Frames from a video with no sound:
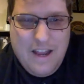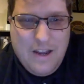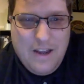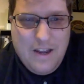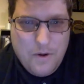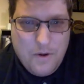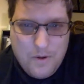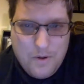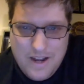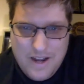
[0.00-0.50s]

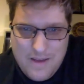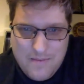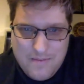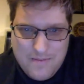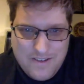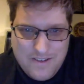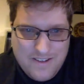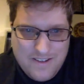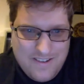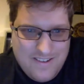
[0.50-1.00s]
I don't know what
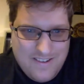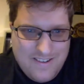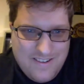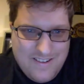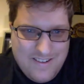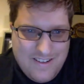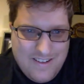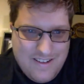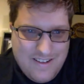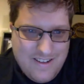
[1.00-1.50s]
happened.
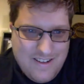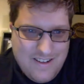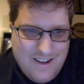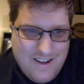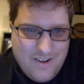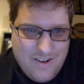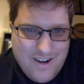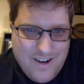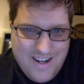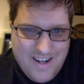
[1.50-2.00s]

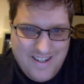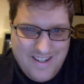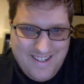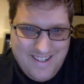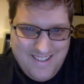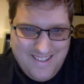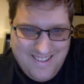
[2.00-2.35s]
All right.